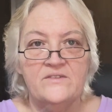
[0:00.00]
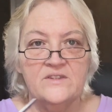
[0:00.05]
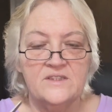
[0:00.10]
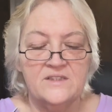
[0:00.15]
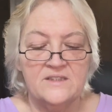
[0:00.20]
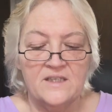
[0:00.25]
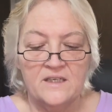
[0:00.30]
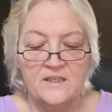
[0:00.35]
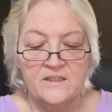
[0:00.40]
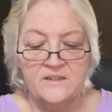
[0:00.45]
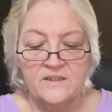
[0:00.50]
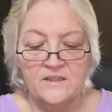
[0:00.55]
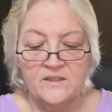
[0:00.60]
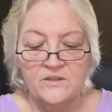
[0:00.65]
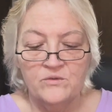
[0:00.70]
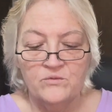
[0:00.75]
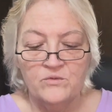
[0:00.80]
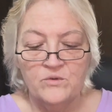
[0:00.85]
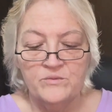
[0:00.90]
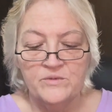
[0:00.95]
side. The
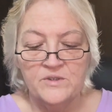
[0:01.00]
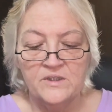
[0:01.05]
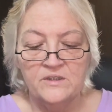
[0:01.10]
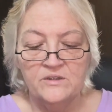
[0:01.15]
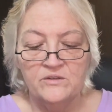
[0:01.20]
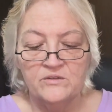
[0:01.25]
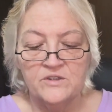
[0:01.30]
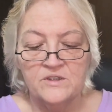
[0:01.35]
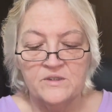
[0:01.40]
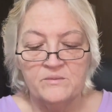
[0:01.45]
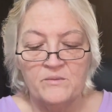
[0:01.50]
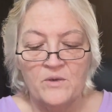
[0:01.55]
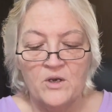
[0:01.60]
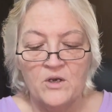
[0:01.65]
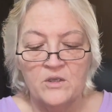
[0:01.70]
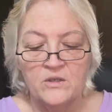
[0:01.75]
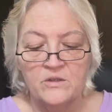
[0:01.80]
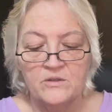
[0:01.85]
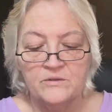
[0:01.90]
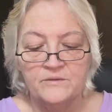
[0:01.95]
other room's a little
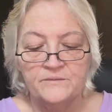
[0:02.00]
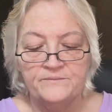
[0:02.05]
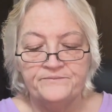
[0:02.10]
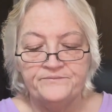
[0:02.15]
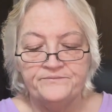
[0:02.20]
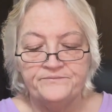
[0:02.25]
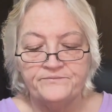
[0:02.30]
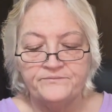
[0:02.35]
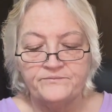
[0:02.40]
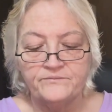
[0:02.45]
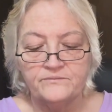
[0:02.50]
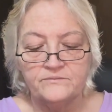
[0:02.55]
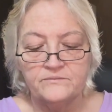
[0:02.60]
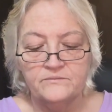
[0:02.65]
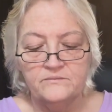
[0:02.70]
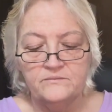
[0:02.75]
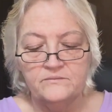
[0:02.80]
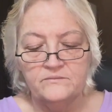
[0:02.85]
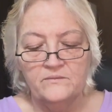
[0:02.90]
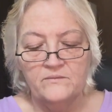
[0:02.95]
smaller.
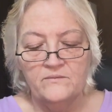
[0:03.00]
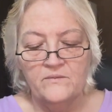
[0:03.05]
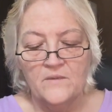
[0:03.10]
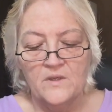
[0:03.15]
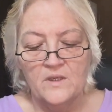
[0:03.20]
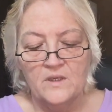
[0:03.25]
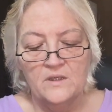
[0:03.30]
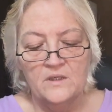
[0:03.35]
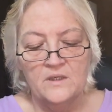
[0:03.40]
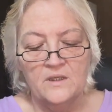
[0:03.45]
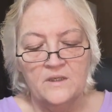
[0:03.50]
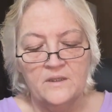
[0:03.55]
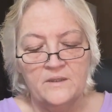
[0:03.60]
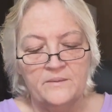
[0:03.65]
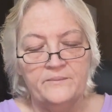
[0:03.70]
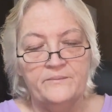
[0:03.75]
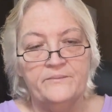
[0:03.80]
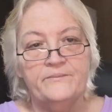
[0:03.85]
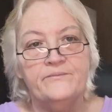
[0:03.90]
Um,